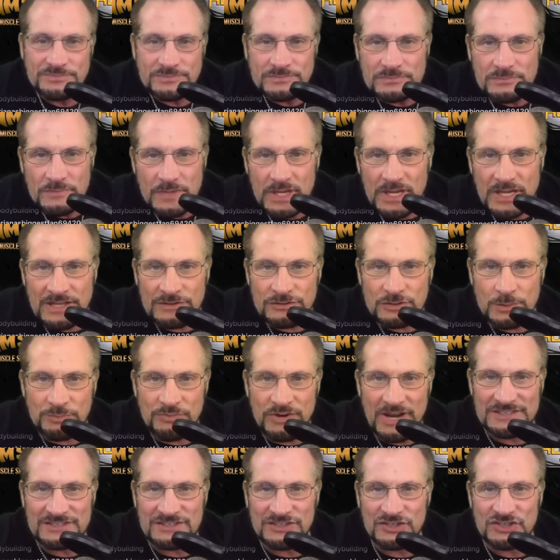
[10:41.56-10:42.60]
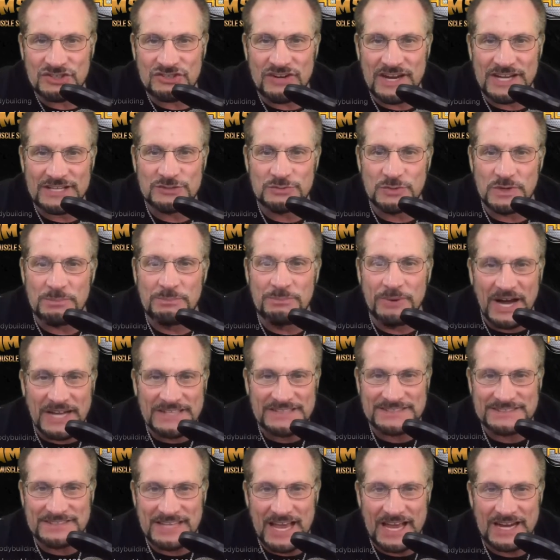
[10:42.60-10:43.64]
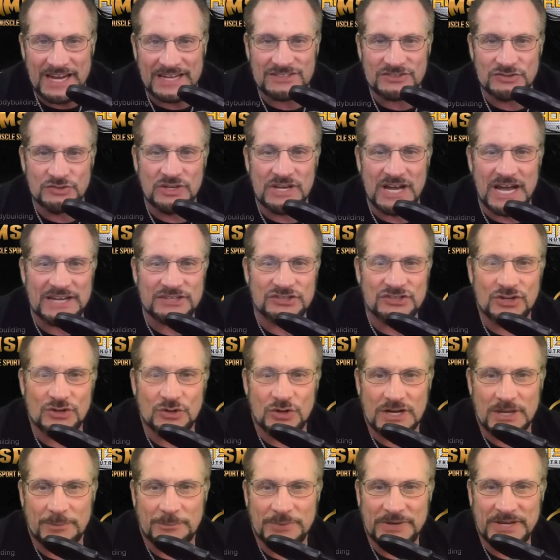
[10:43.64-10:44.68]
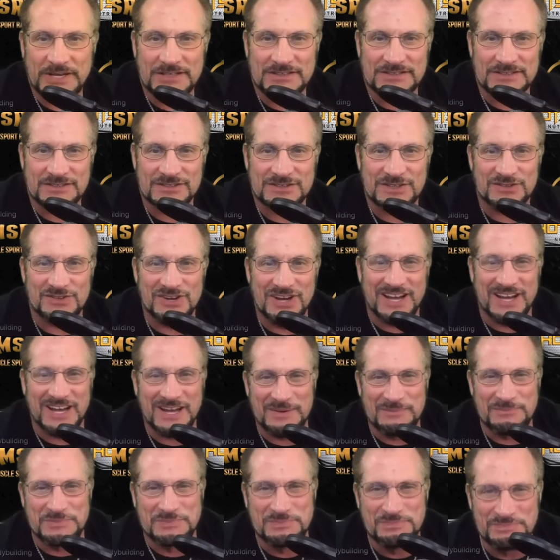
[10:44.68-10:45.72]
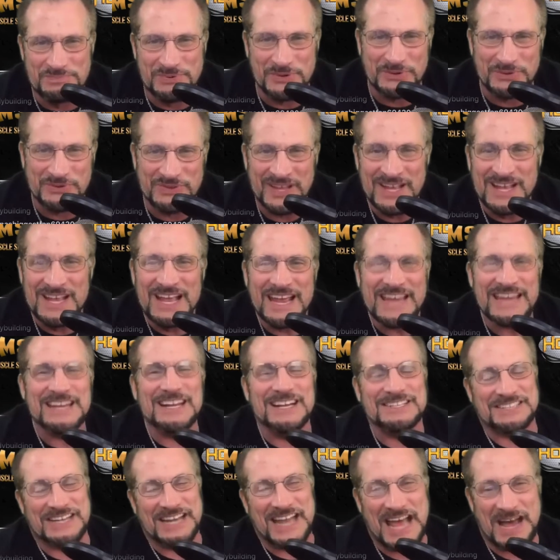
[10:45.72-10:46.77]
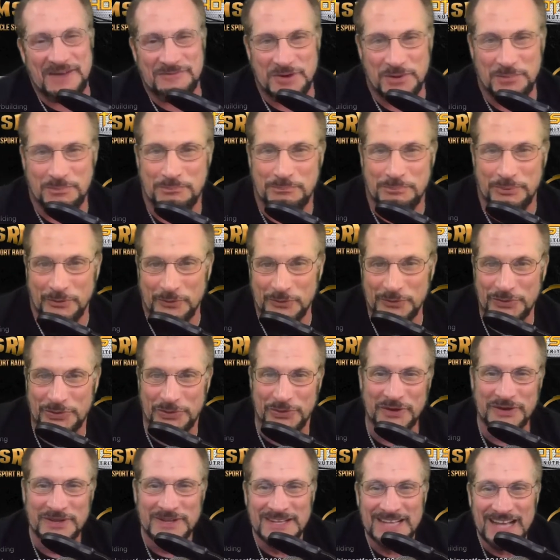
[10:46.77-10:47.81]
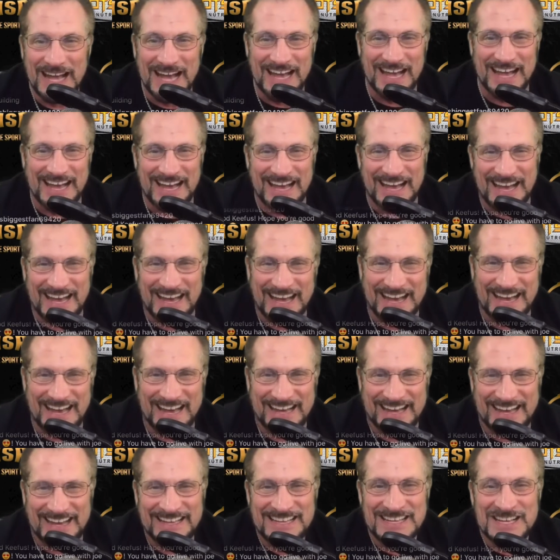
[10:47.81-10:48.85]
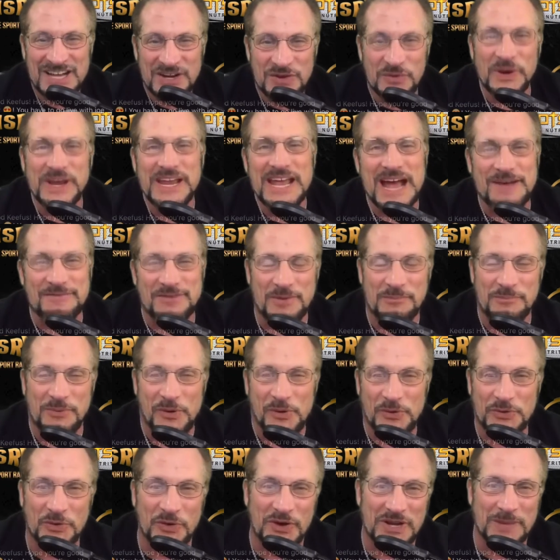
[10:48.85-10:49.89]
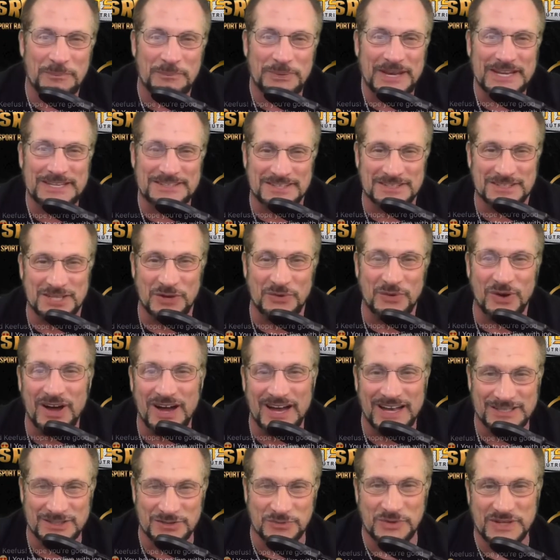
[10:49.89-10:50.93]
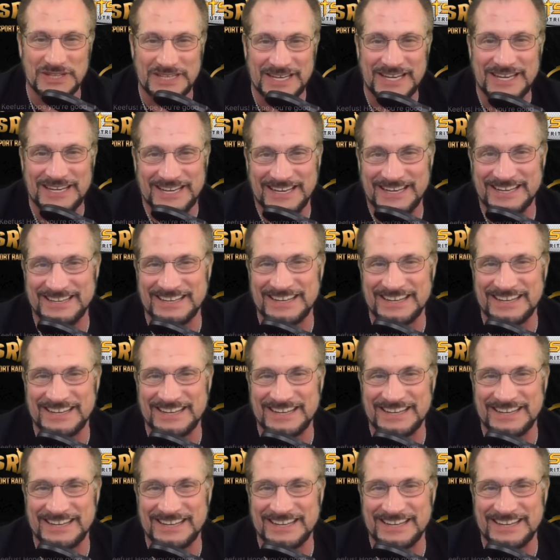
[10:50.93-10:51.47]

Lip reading: Suppress the stress with butt sex. You guys should order pizzas. The booth. He doesn't have a booth. We have a booth. Order pizza to us. We'll eat it.